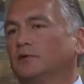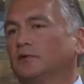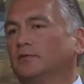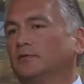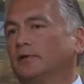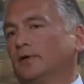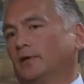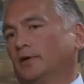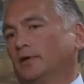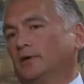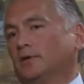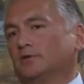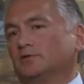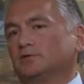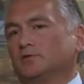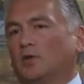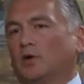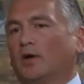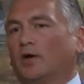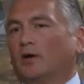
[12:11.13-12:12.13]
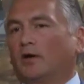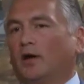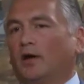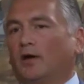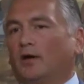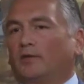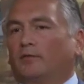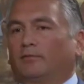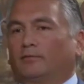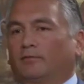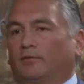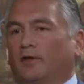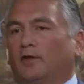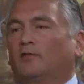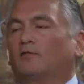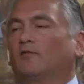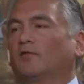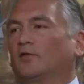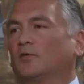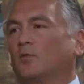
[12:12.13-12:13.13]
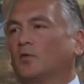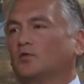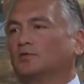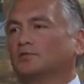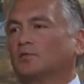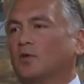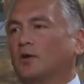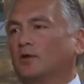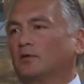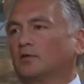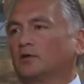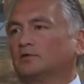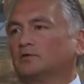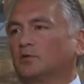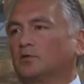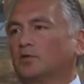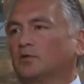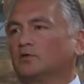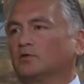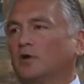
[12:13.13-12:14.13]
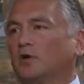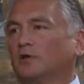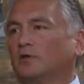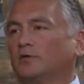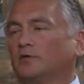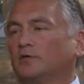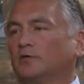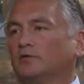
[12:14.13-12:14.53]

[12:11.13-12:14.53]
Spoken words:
And so I think for the most part, that's what we try to do.